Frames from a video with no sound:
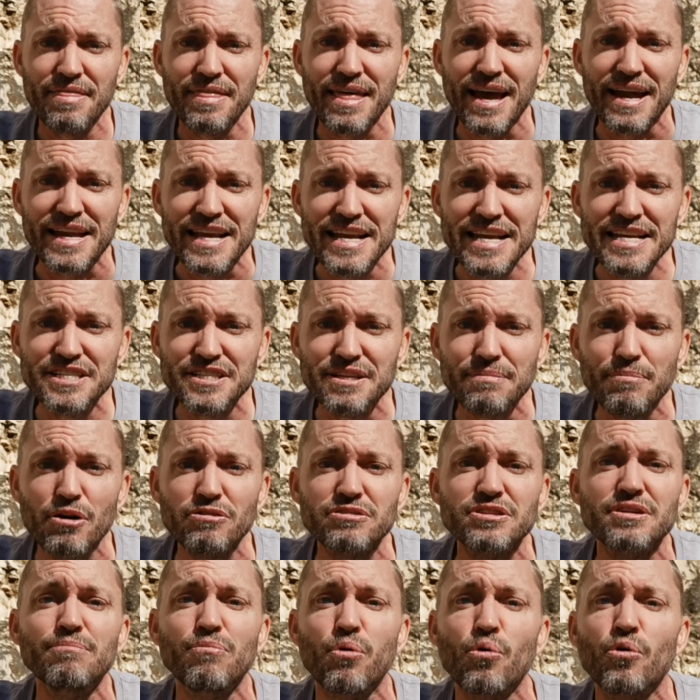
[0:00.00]
That he's the
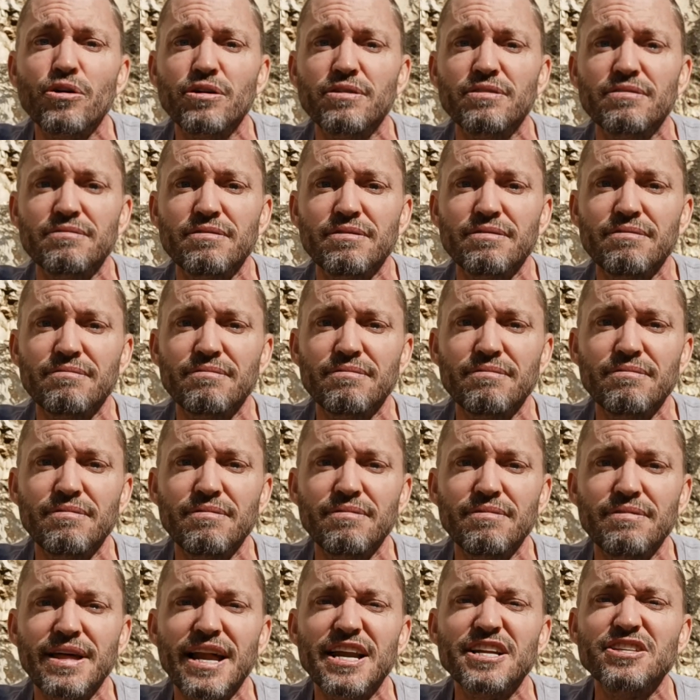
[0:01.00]
most important.
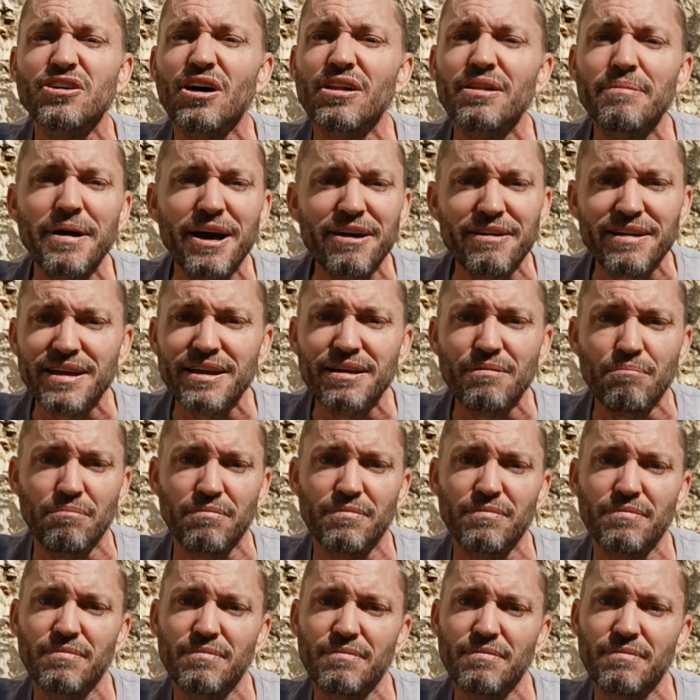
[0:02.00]
That it's all about him.
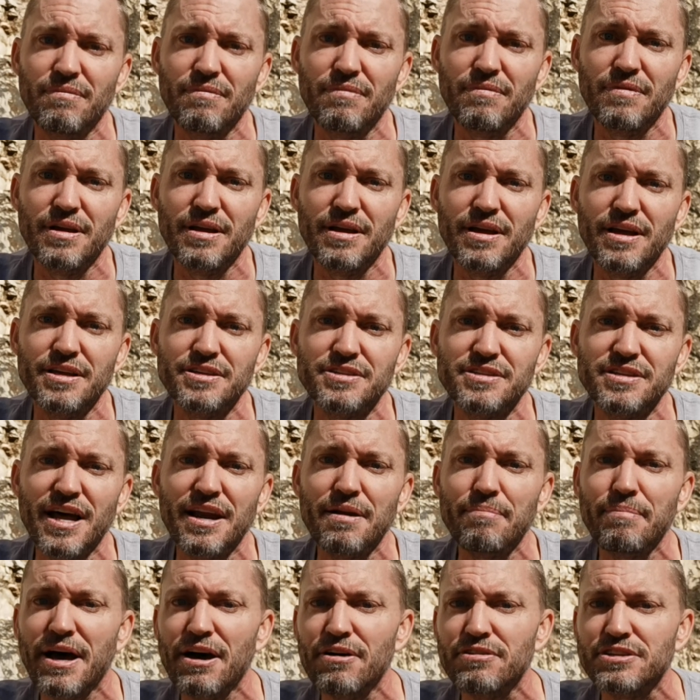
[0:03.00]
It's
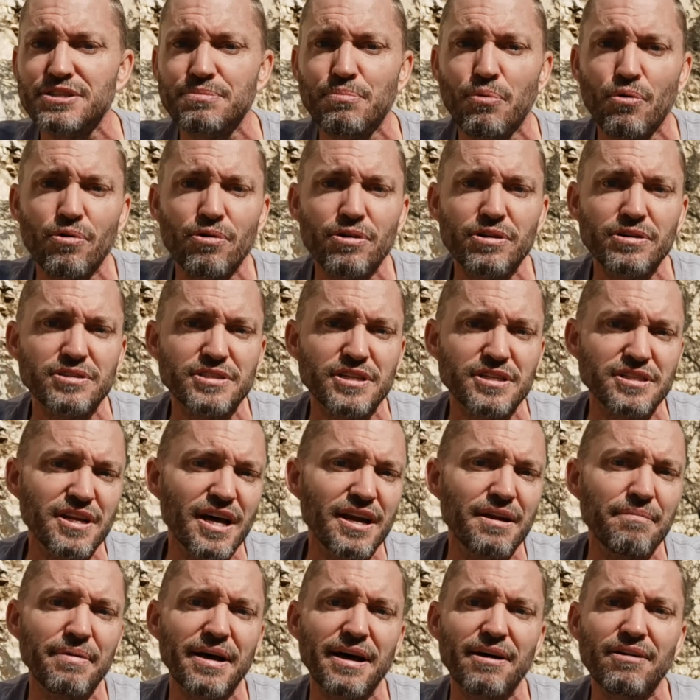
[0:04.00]
not about sports. It's
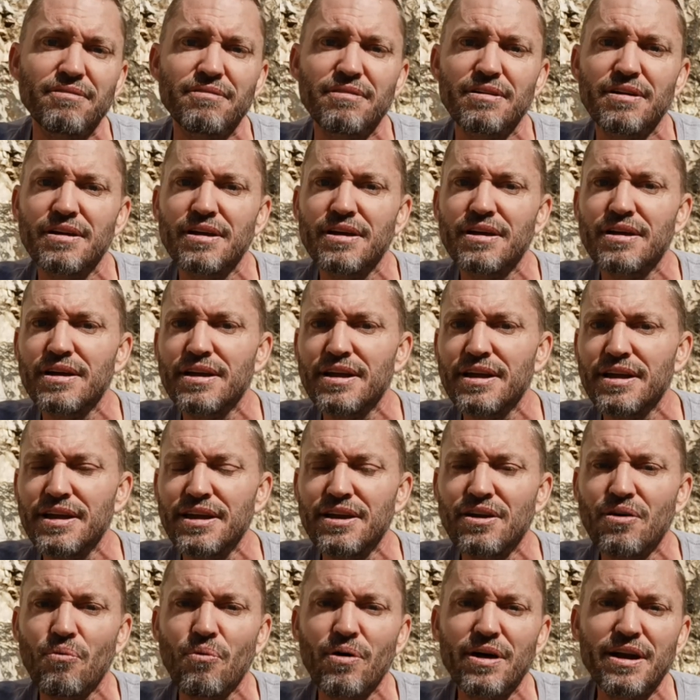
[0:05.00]
not about,
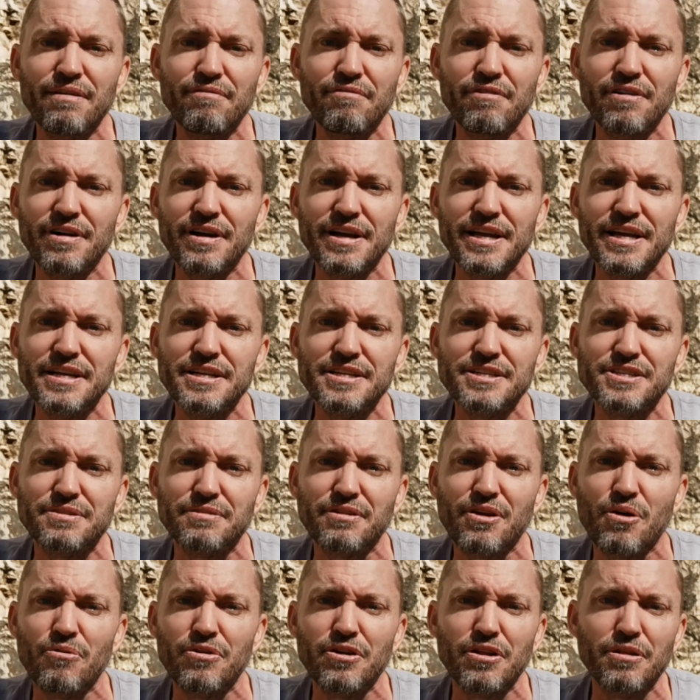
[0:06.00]
you know, whatever it
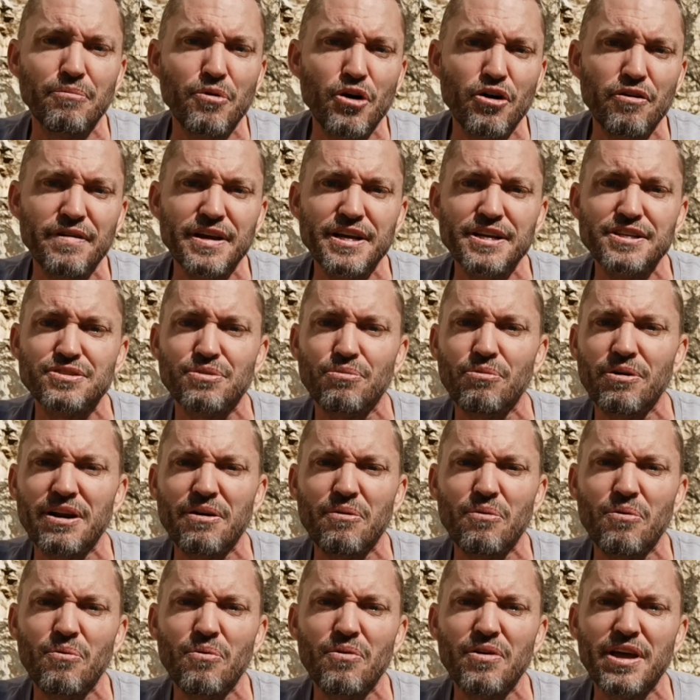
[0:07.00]
is, going to the movies or
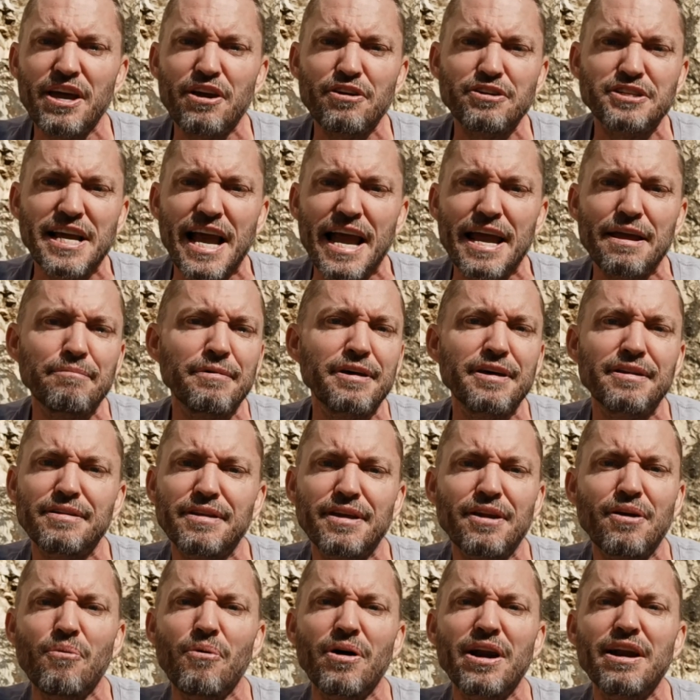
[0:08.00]
what. entertainment,
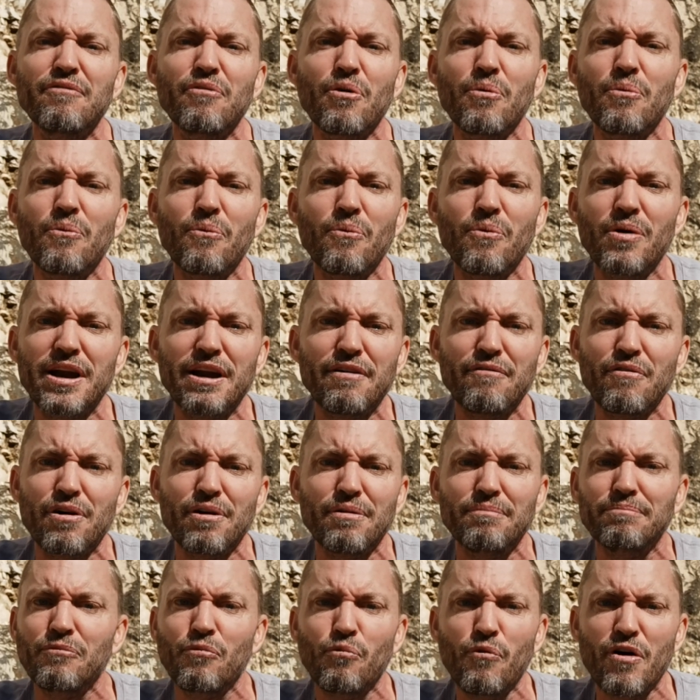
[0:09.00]
you know,
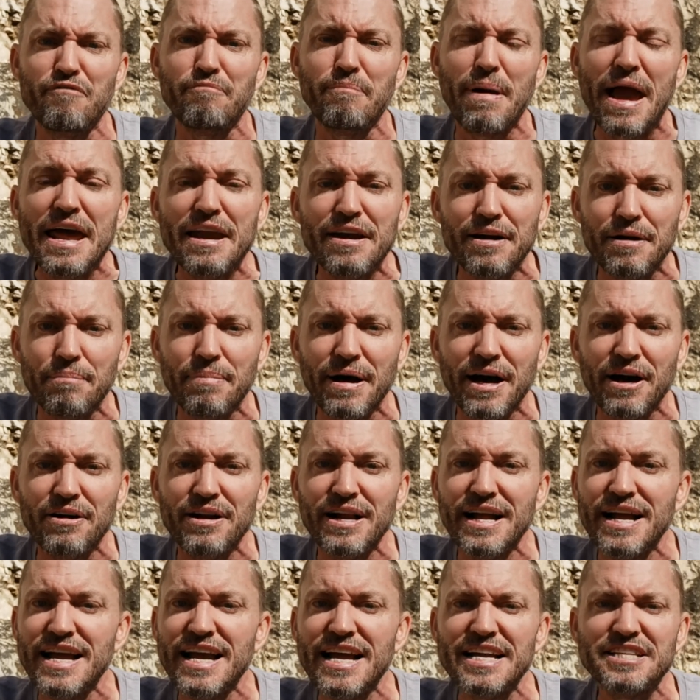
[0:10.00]
whatever we made it
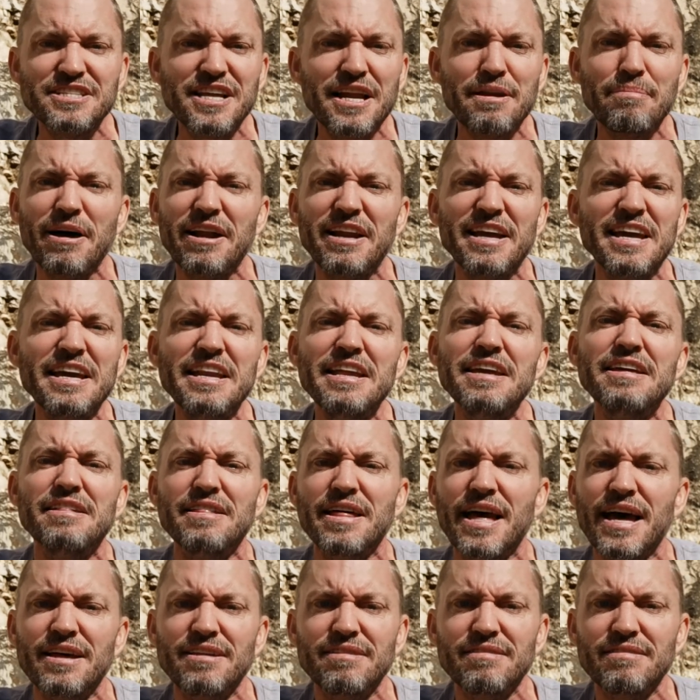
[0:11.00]
about. It's not about any
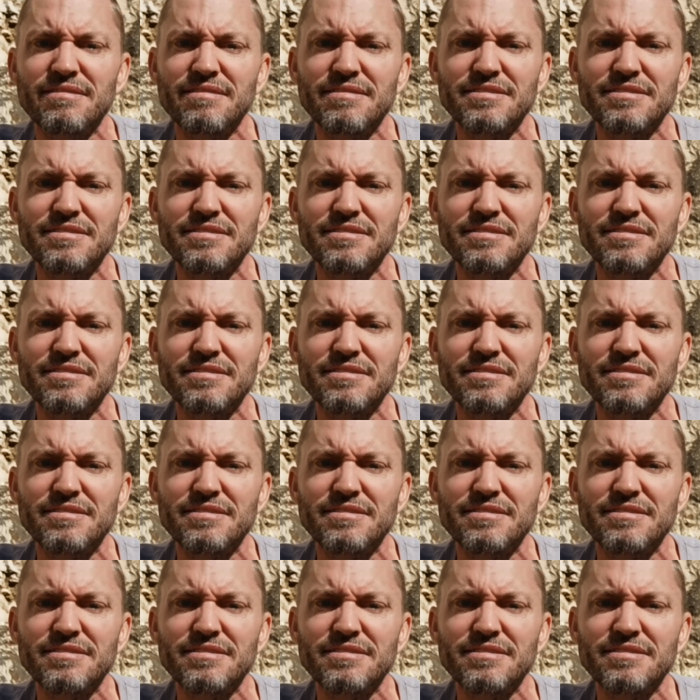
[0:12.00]
of that.